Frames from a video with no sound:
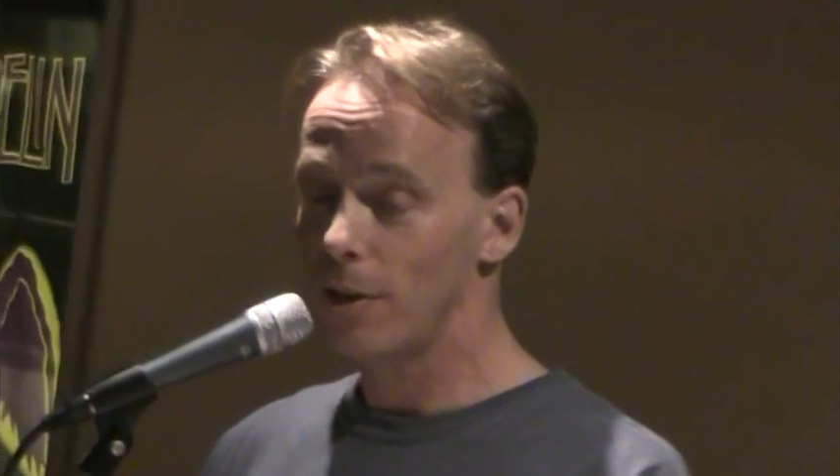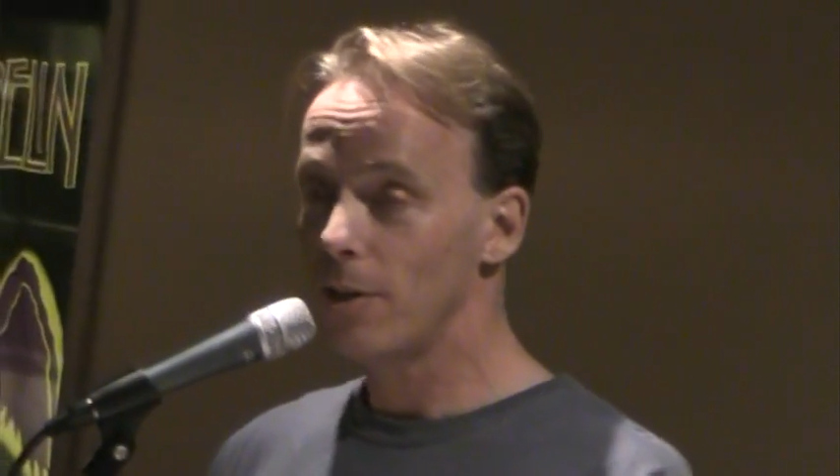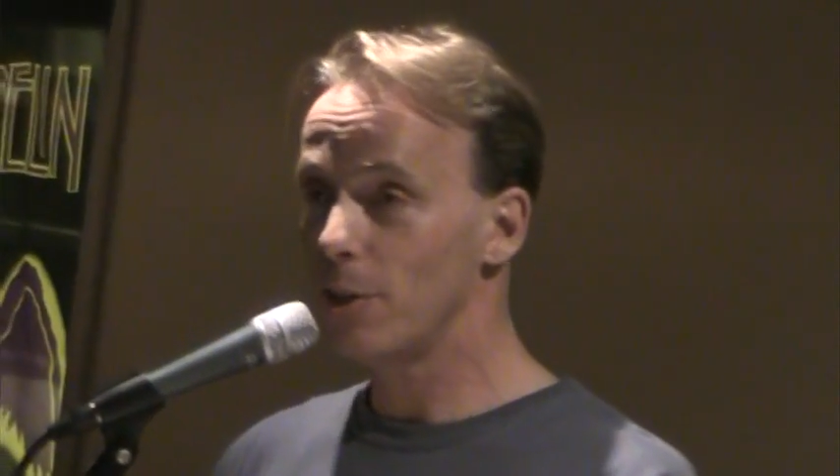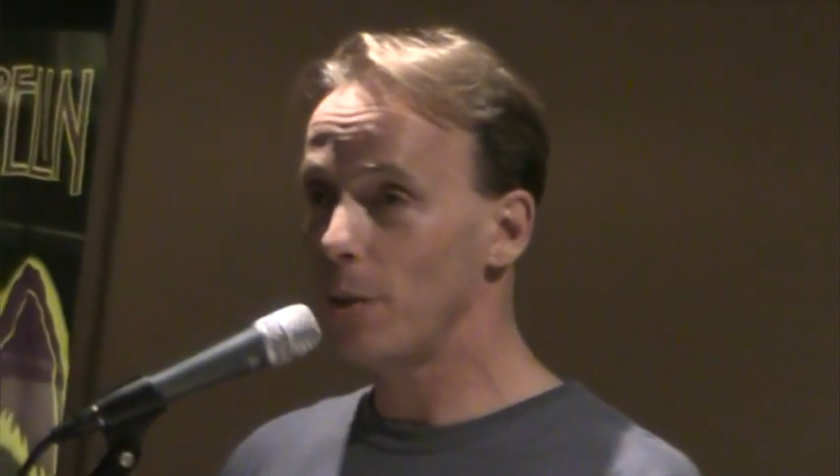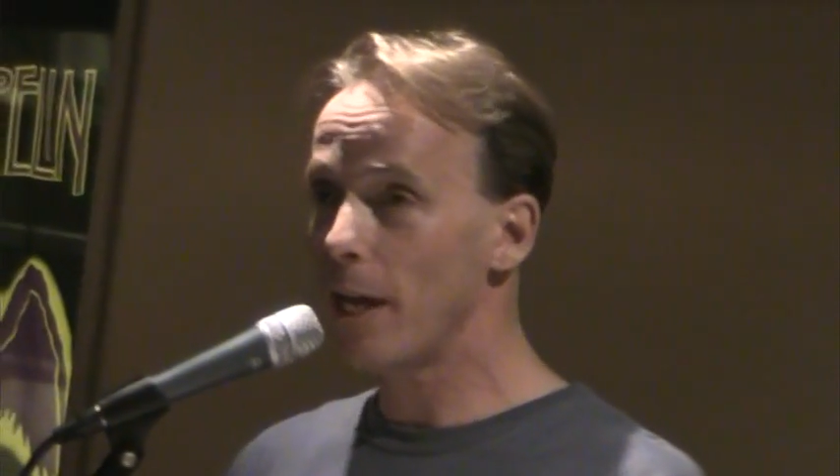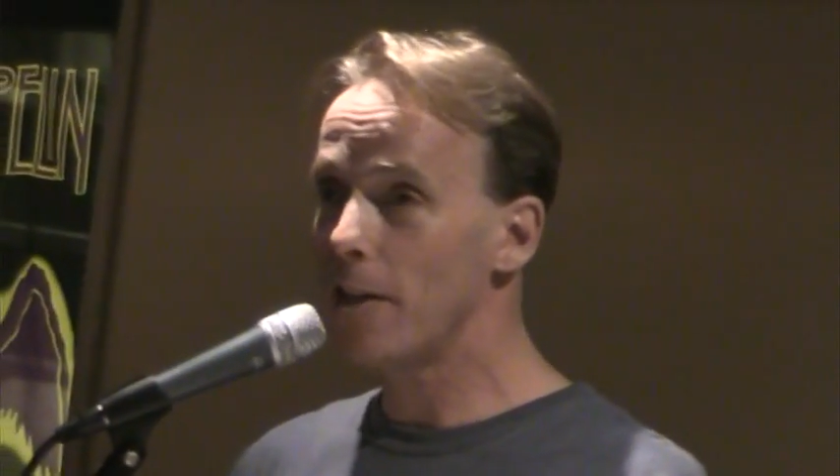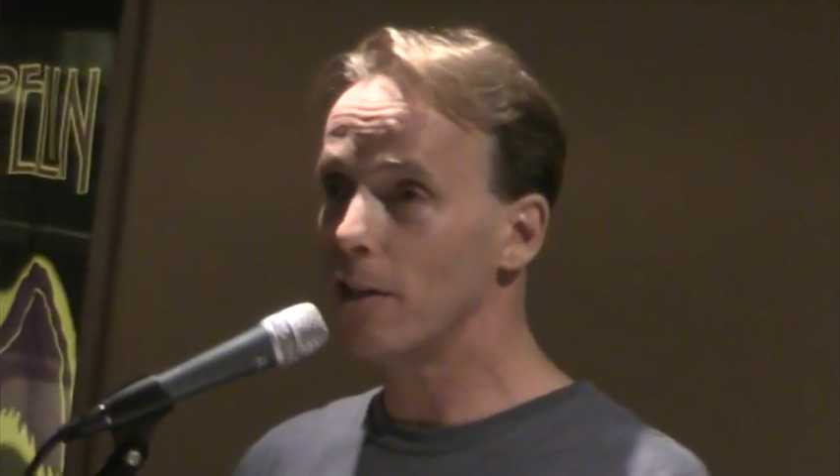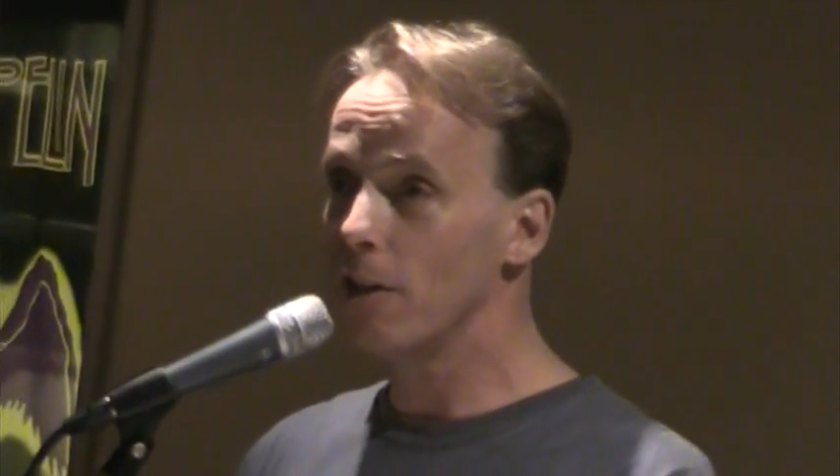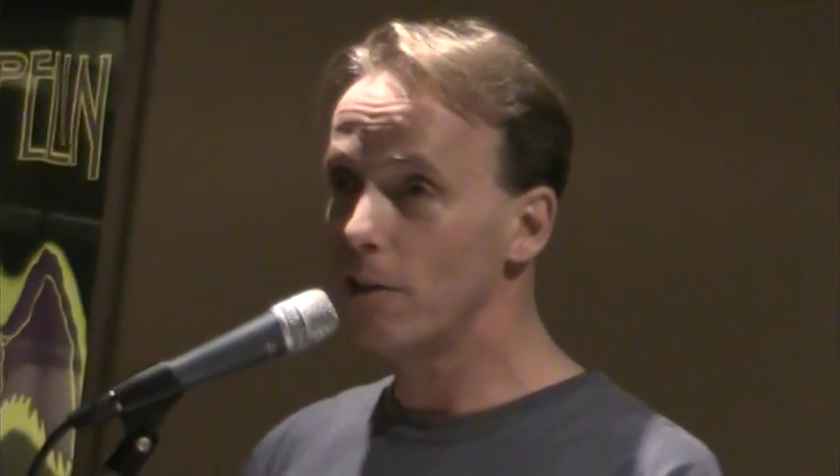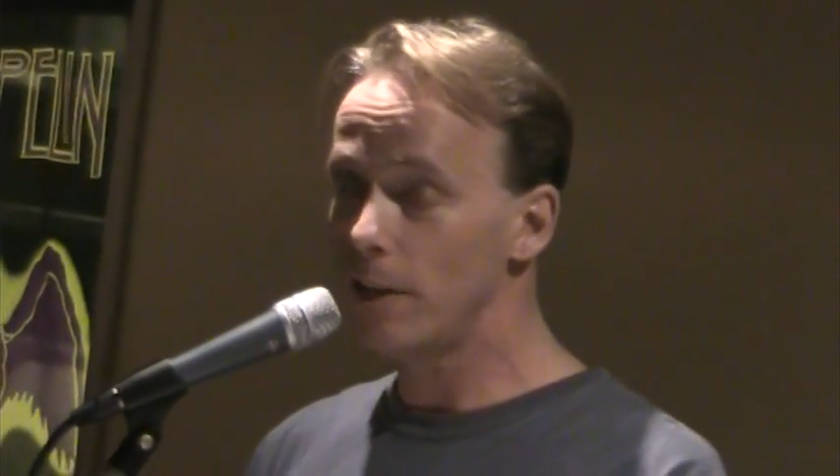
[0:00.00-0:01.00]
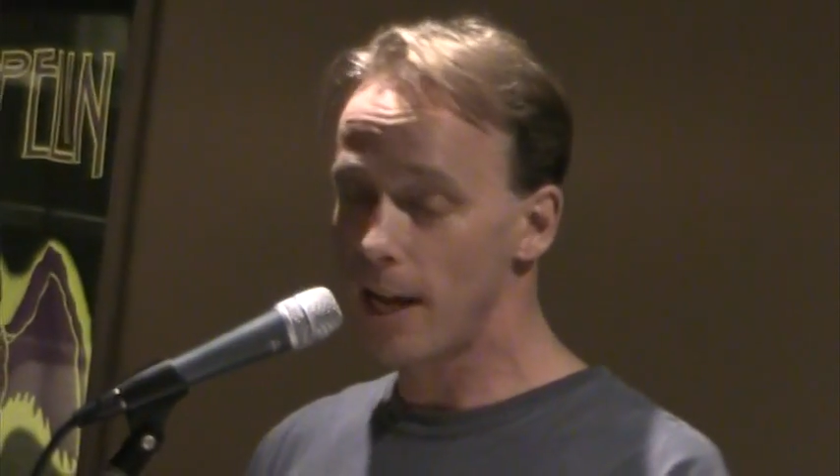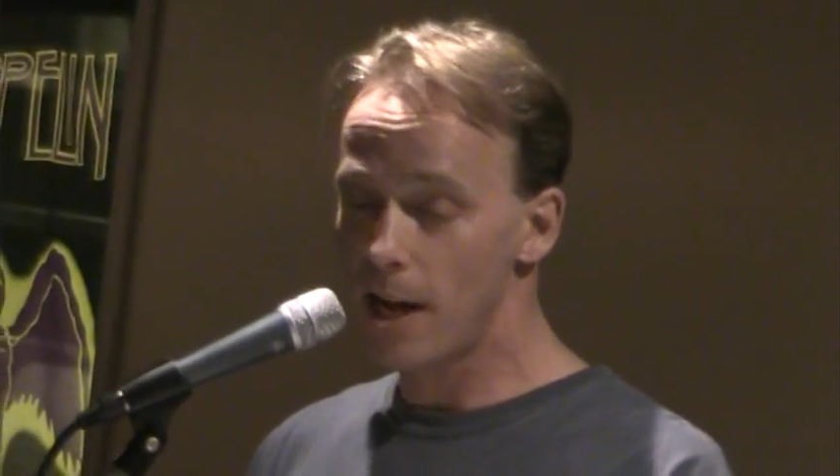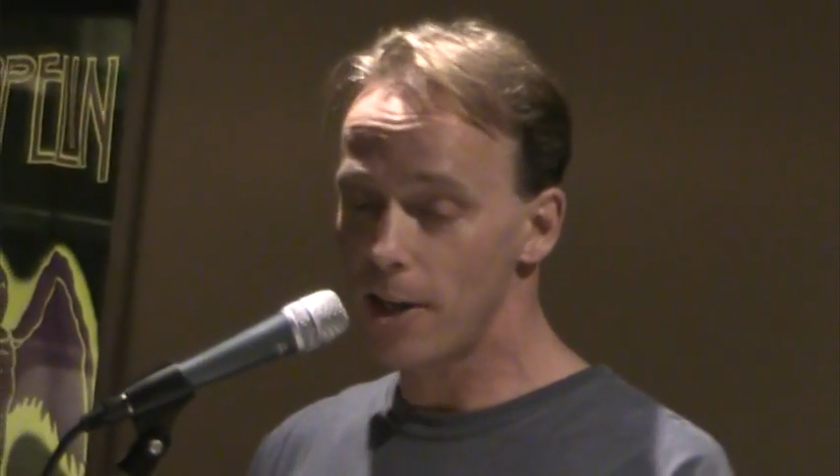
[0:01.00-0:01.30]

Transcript: so he had to learn how to